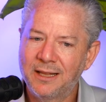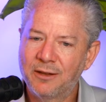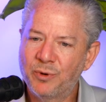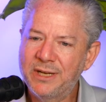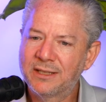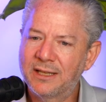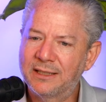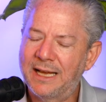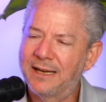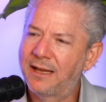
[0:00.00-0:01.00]
the reason
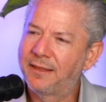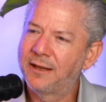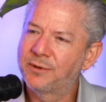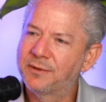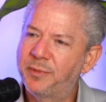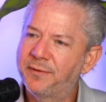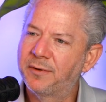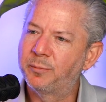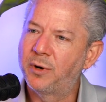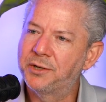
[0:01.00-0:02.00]
that I think was a
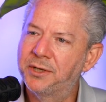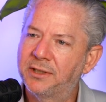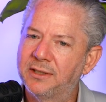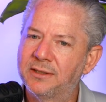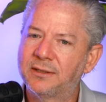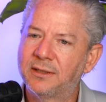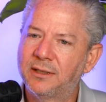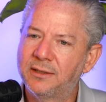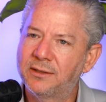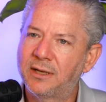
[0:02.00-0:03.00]
pivotal project is
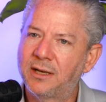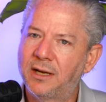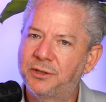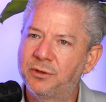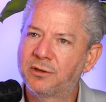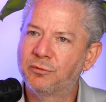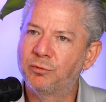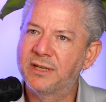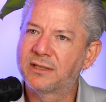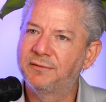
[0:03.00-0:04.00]
I took the
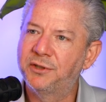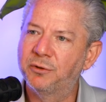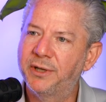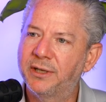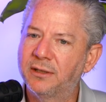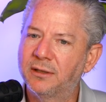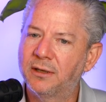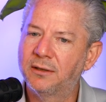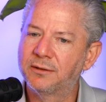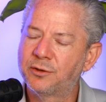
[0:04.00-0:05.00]
risk of doing
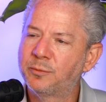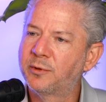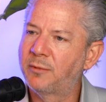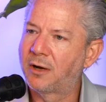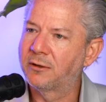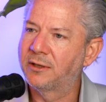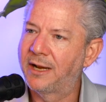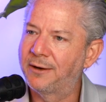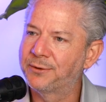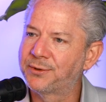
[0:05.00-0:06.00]
a super modern
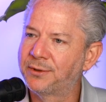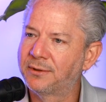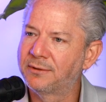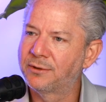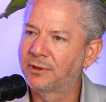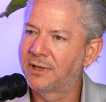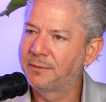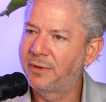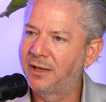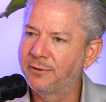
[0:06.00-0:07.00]
house.
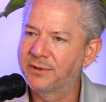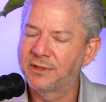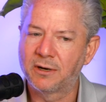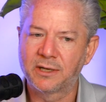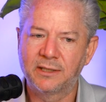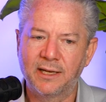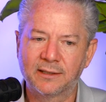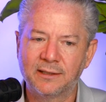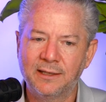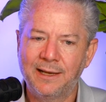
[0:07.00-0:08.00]
Zoltan Pali was the
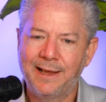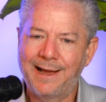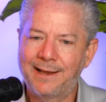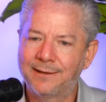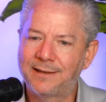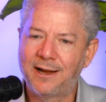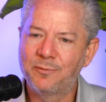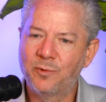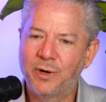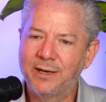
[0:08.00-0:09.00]
architect at a
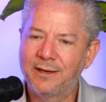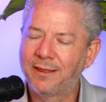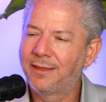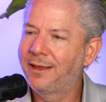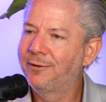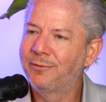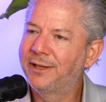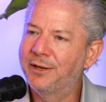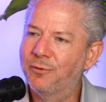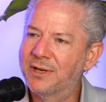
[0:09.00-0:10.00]
time when it
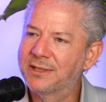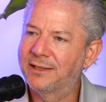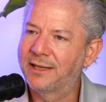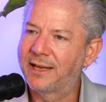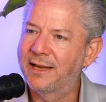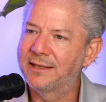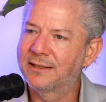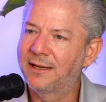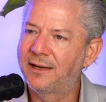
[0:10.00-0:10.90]
really wasn't the case.